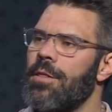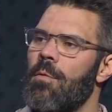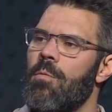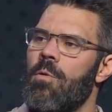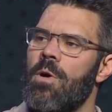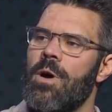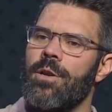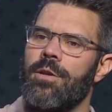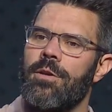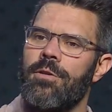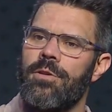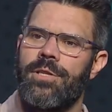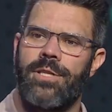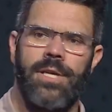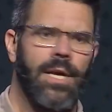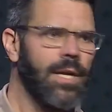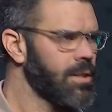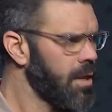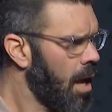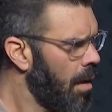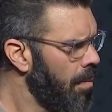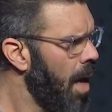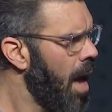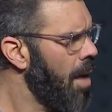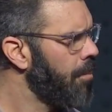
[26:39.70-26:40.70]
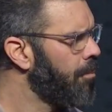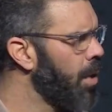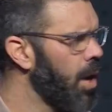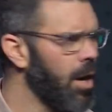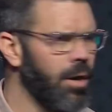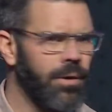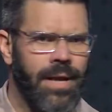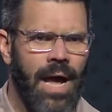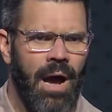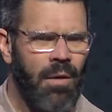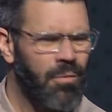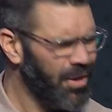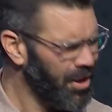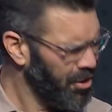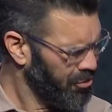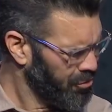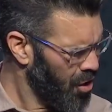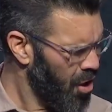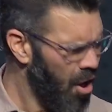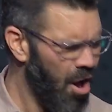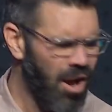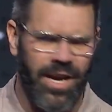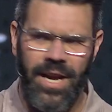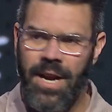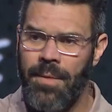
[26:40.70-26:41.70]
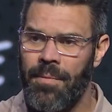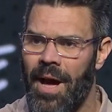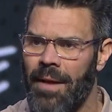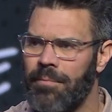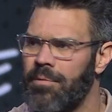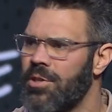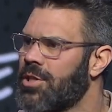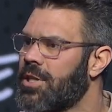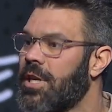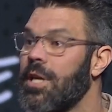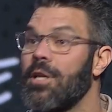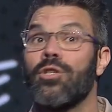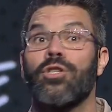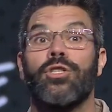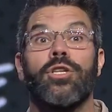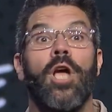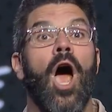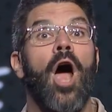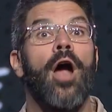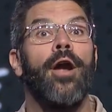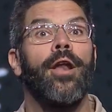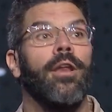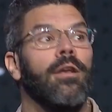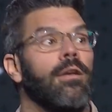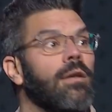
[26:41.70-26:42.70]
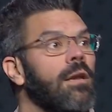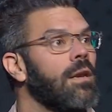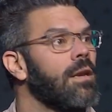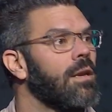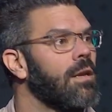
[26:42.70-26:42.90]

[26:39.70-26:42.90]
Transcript: The one who says, I'm not burned out. What are you talking about? I'm just getting started